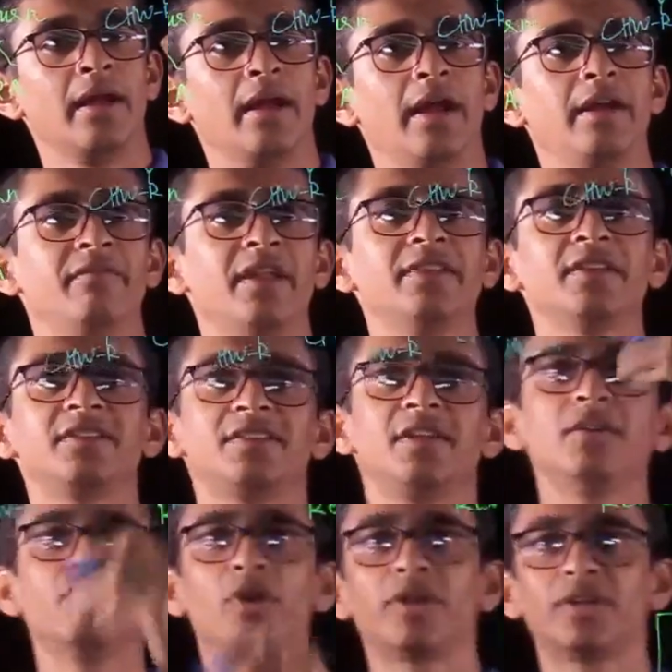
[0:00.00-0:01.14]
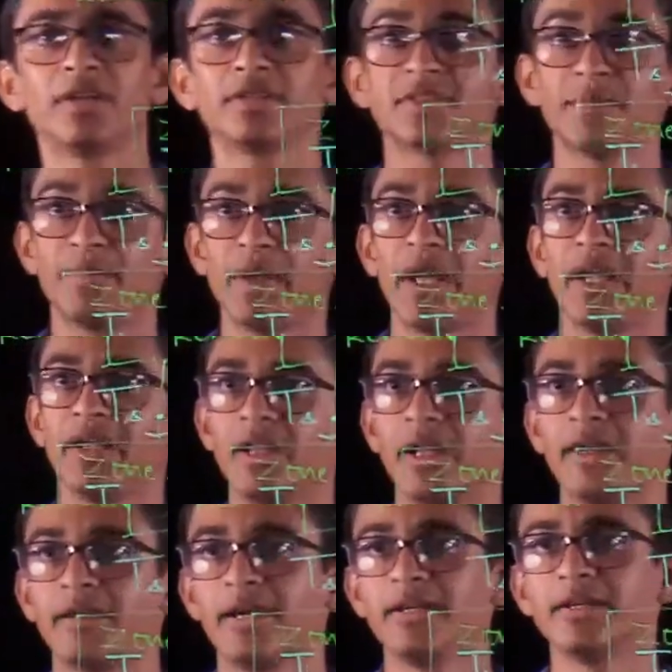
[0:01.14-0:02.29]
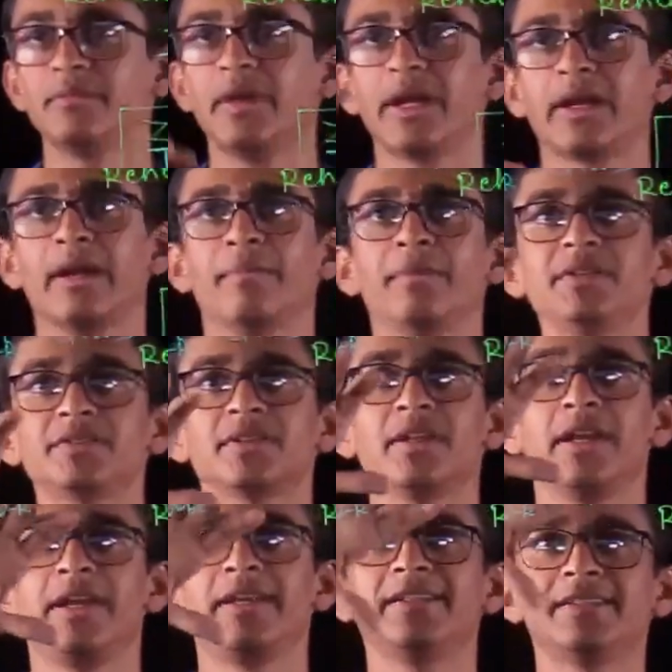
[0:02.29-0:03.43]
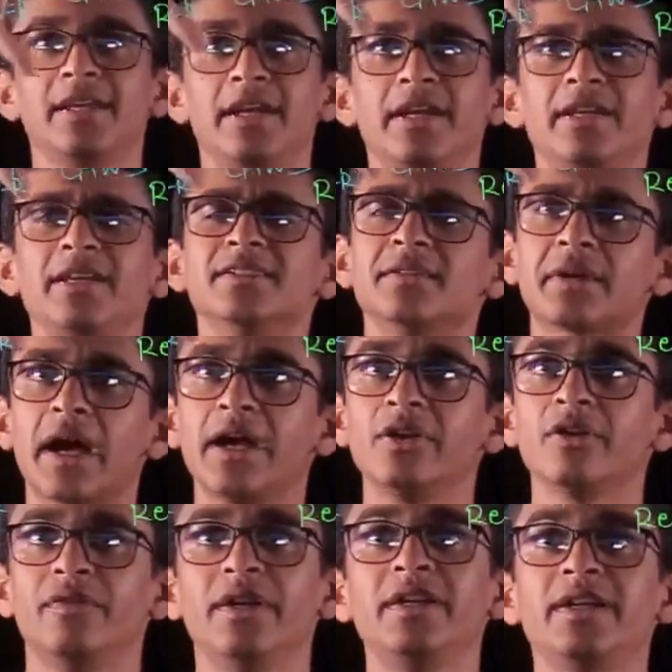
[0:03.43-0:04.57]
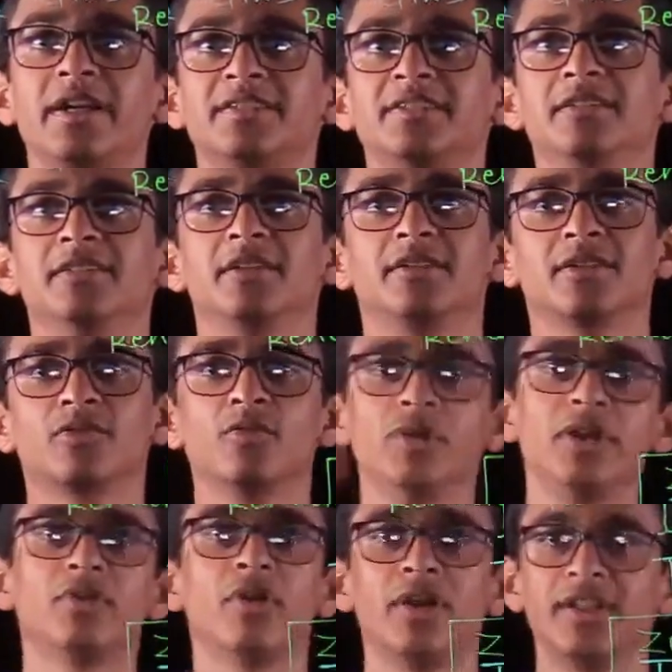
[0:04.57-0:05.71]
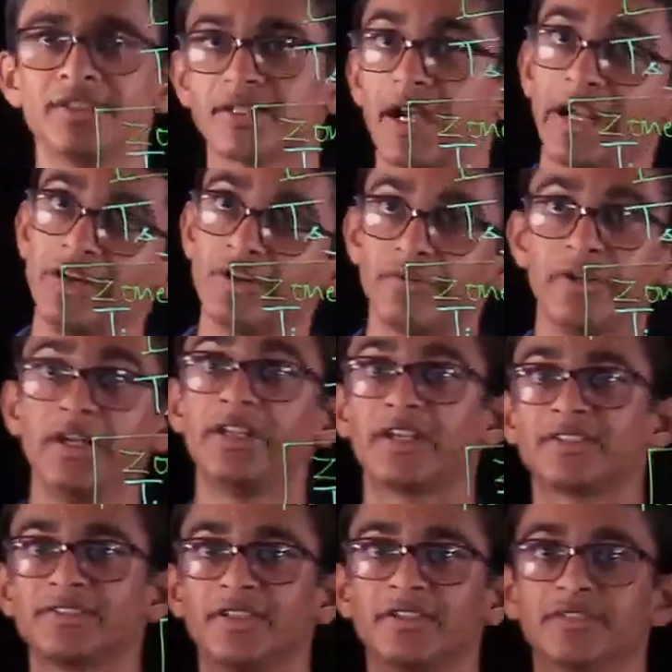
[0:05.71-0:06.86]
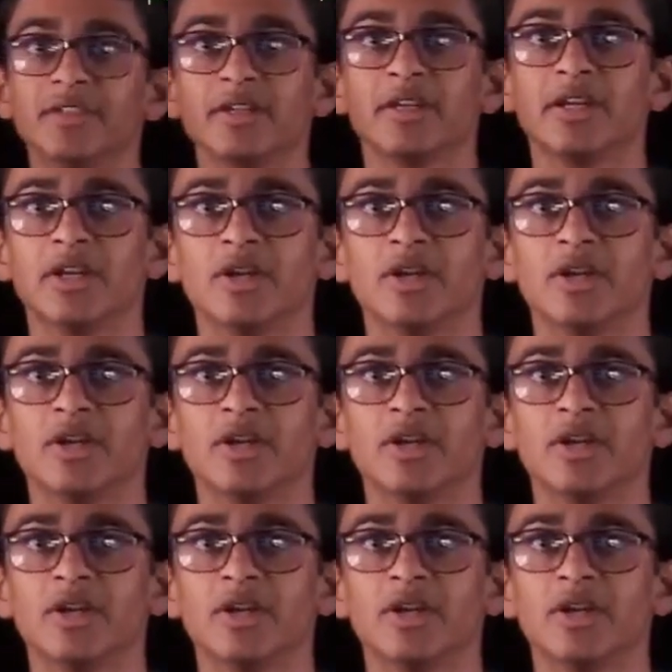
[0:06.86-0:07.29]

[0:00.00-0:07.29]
And when the chilled water supply and return back happens, it is a kind of heat exchanger. The cooling coil is a kind of heat exchanger.